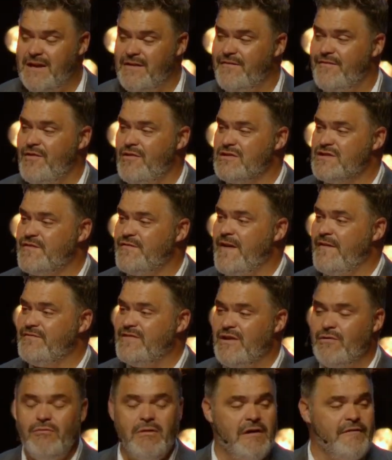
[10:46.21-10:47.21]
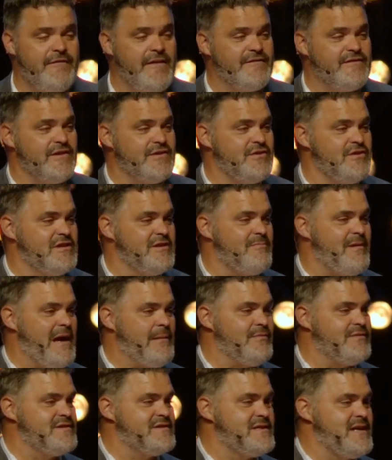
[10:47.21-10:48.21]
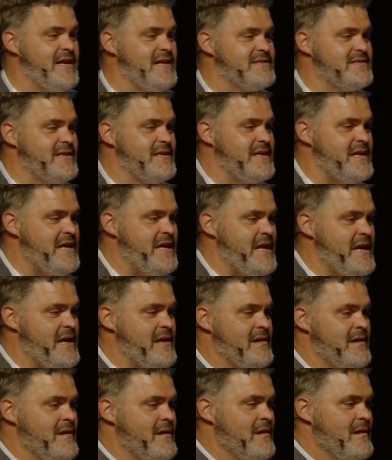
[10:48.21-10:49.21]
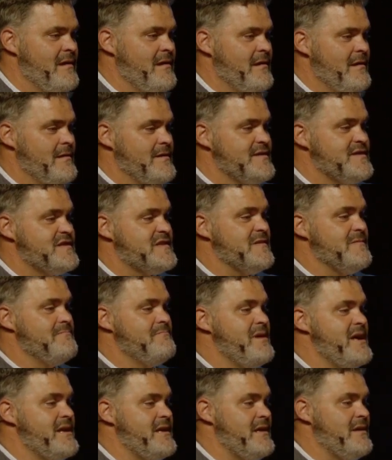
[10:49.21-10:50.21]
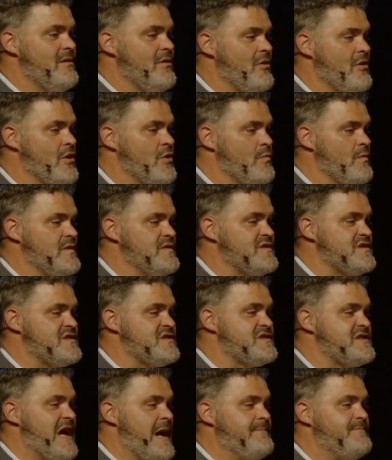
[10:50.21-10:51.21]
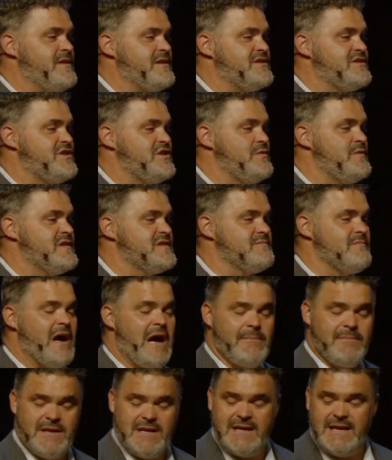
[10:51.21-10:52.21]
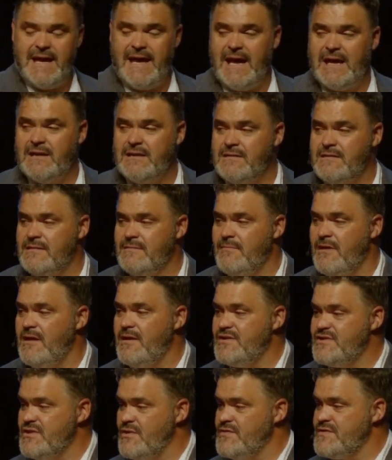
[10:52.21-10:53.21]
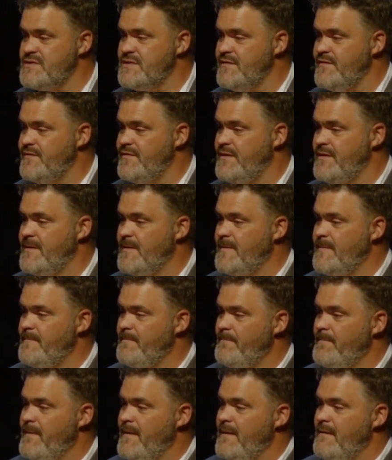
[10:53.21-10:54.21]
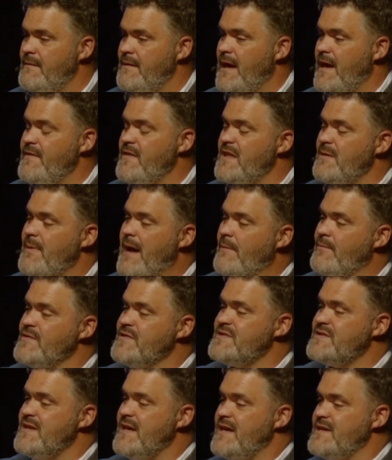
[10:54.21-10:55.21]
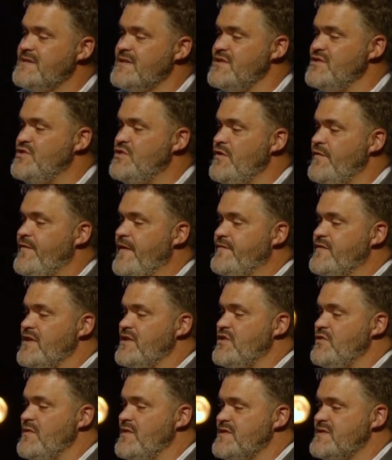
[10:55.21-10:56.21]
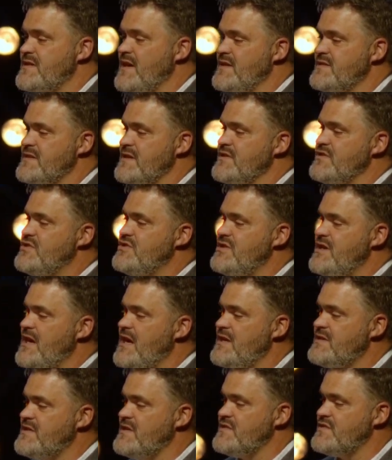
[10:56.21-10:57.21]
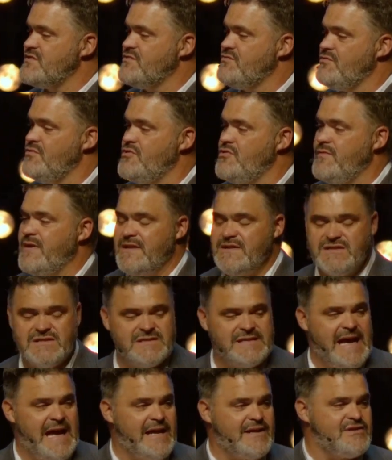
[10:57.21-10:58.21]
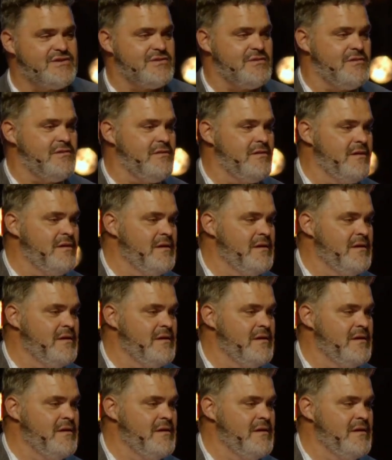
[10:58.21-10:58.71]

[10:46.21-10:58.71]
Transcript: in verse 51, 52, the Bible says that he submitted or was subject to his mom and dad, Mary and Joseph. And then the Bible says in 252, it says, and Jesus grew in stature